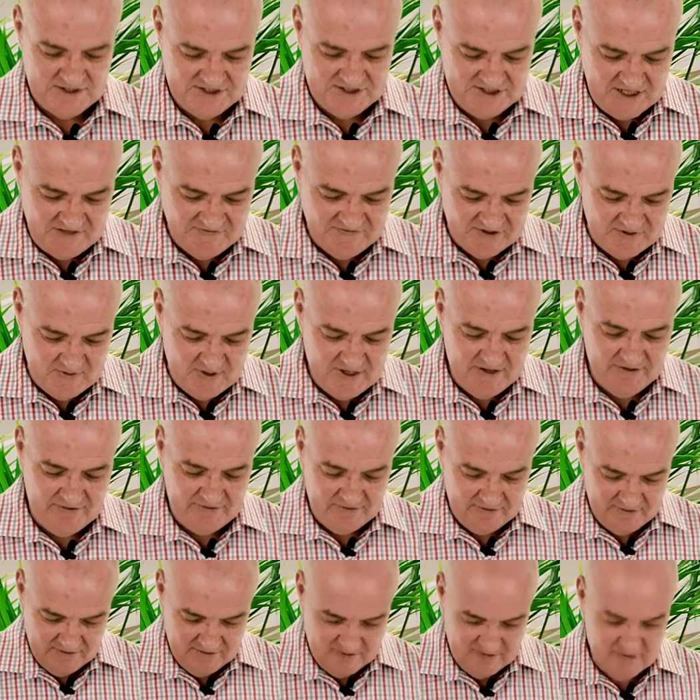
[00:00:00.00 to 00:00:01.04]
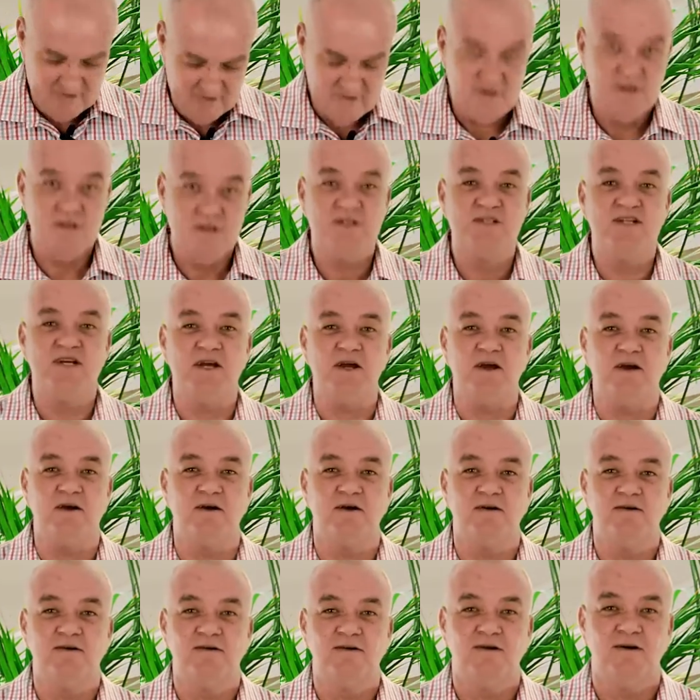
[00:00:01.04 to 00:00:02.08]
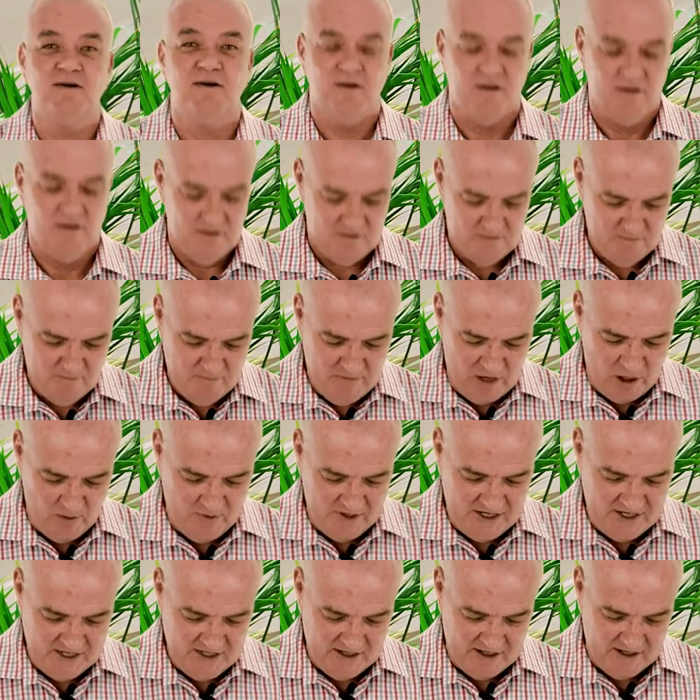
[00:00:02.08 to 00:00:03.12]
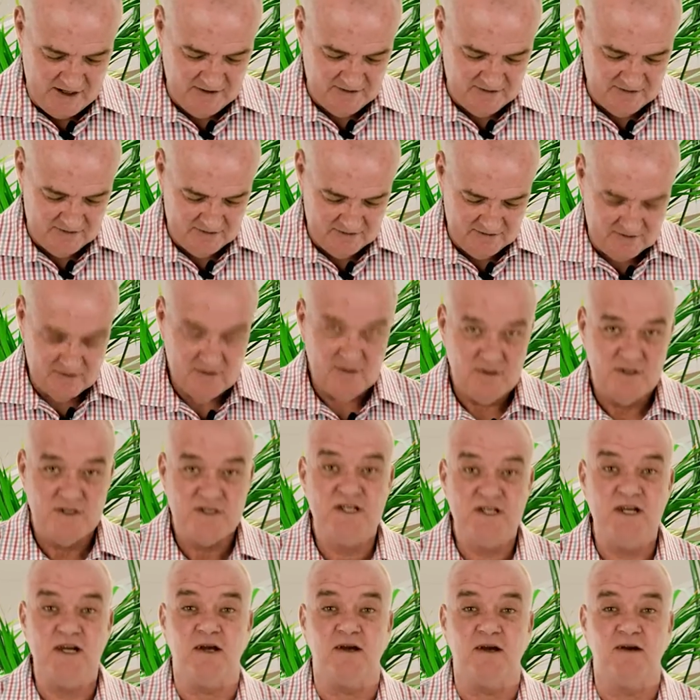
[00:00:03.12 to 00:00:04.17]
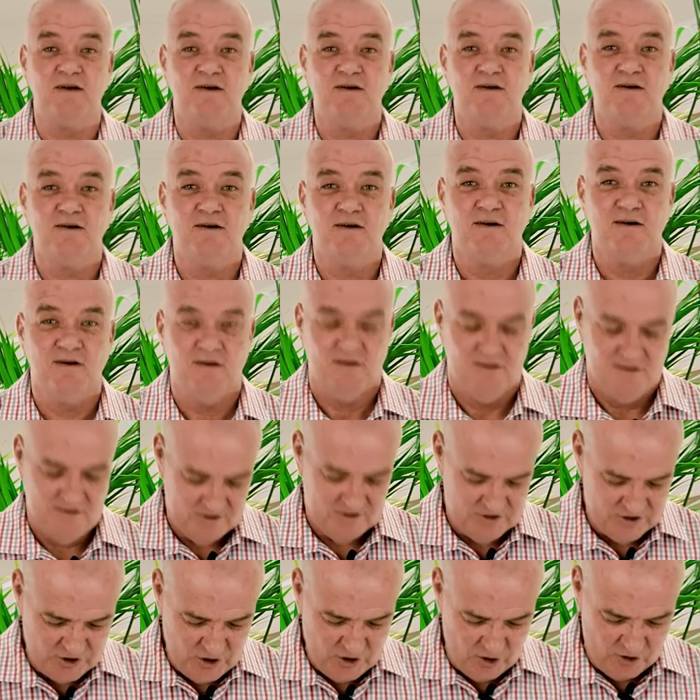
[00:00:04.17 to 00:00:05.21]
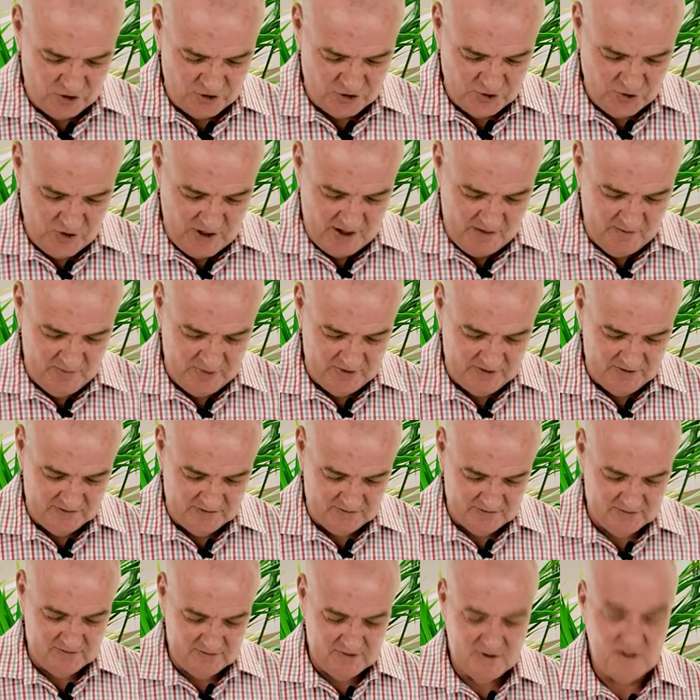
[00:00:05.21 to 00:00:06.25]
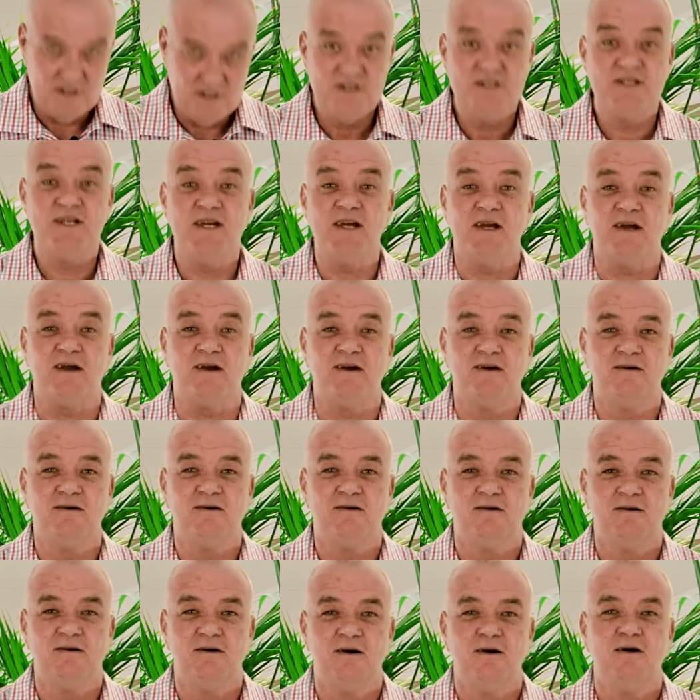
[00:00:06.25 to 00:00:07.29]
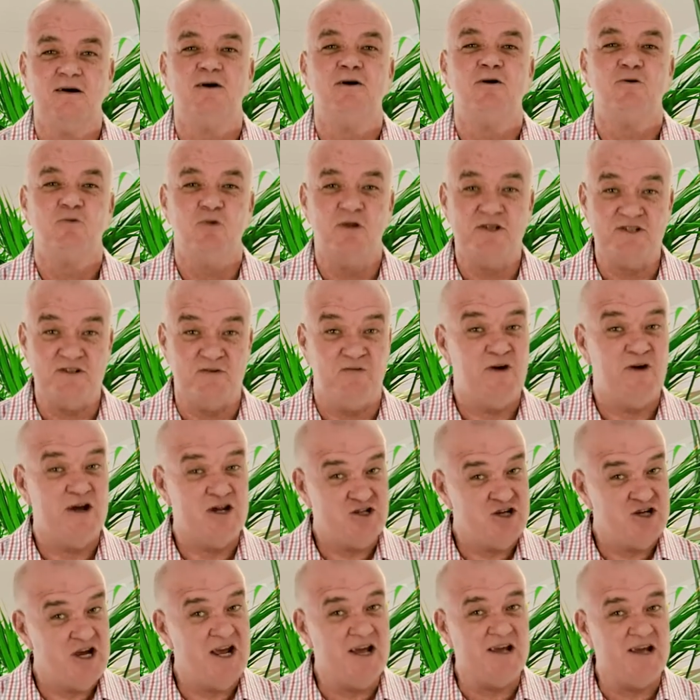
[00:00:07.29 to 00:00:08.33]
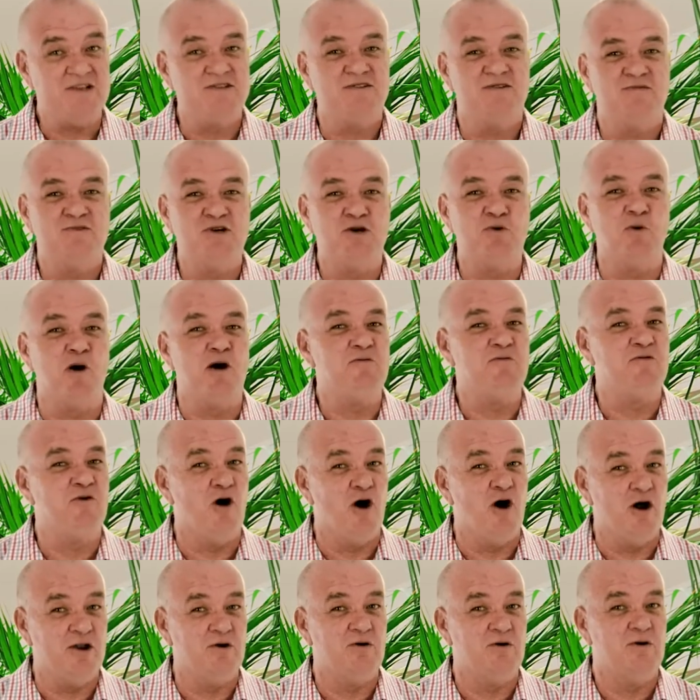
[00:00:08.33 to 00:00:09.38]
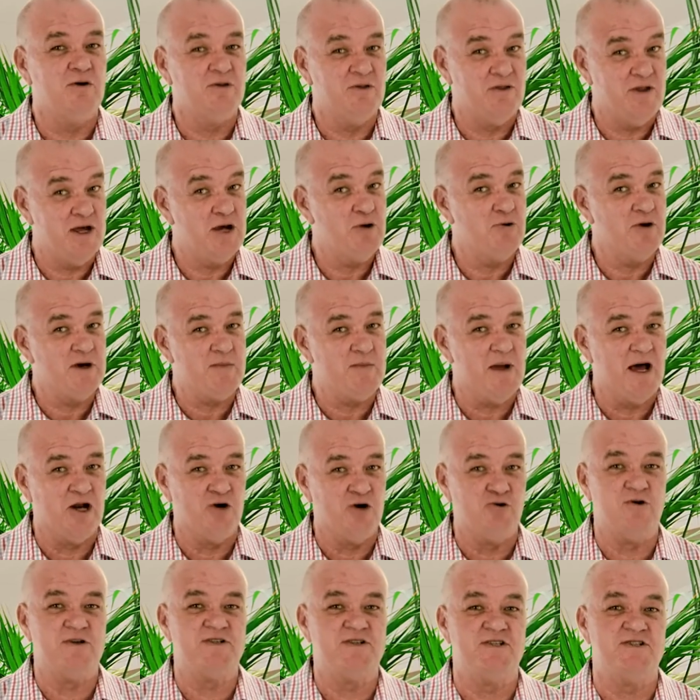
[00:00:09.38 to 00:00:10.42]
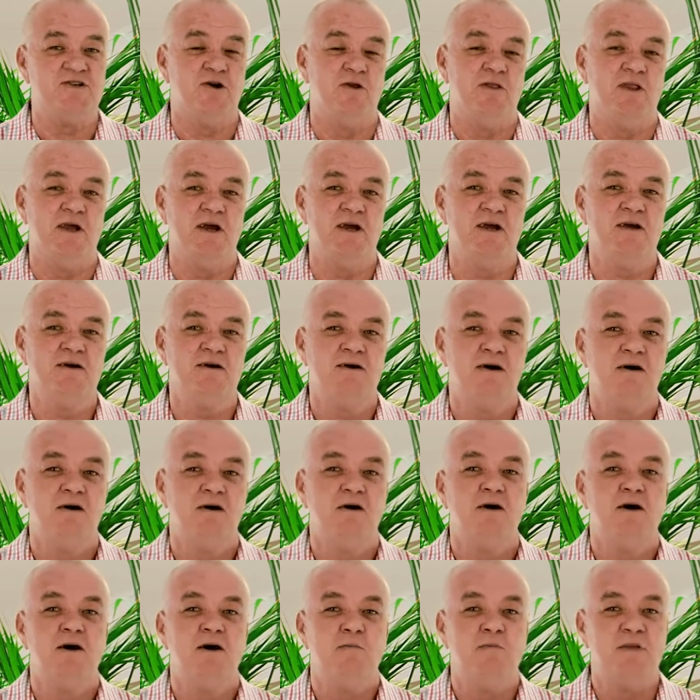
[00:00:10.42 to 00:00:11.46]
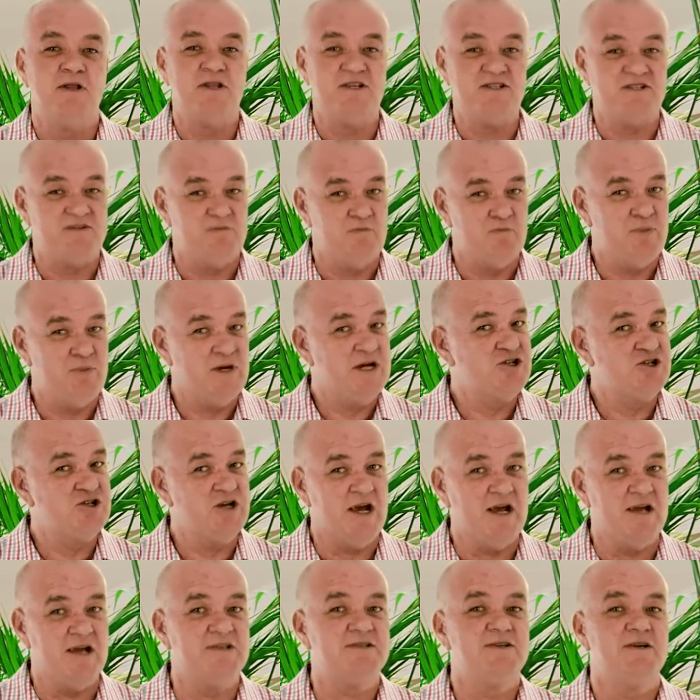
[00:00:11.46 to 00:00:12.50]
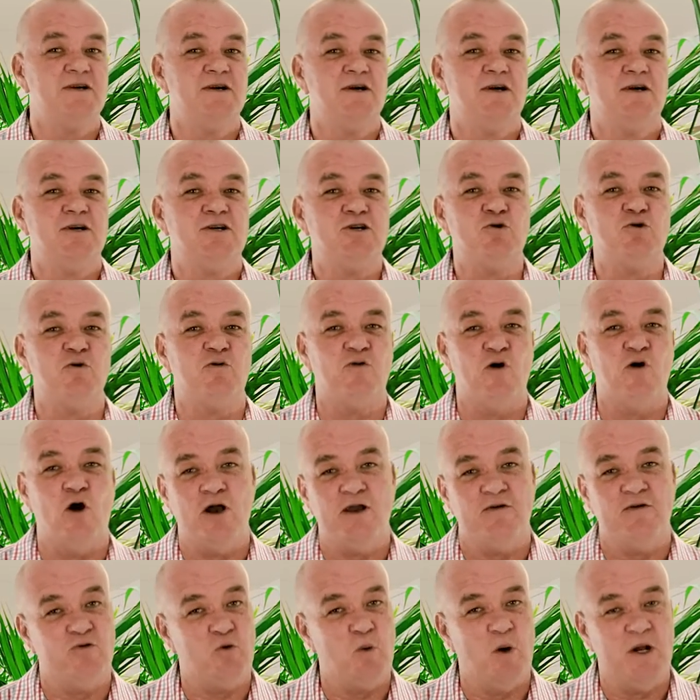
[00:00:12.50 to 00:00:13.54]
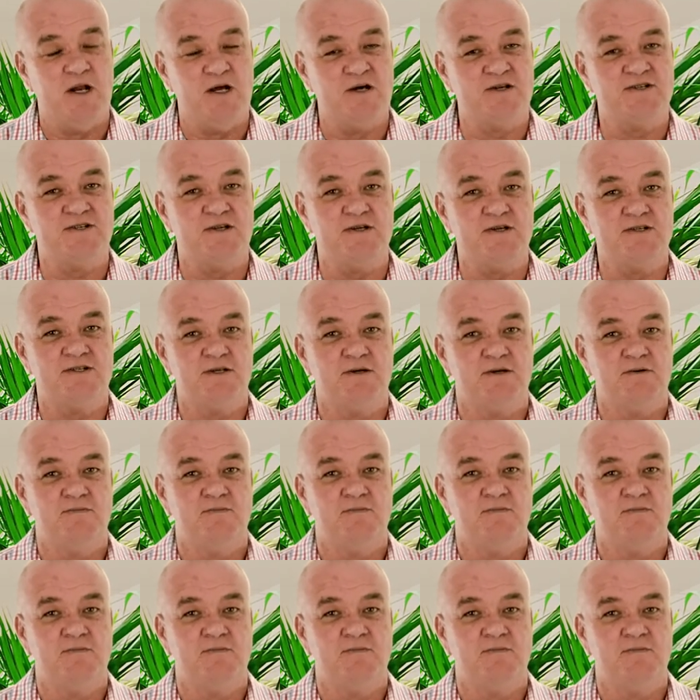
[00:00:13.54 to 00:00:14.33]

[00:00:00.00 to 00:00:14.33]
Steve Smith? Tick. Mal Meninga? Tick. Donald Trump? Tick. Well, there's a fair chance you won't find their email addresses on there, but there's a big chance you'll find everyone else's.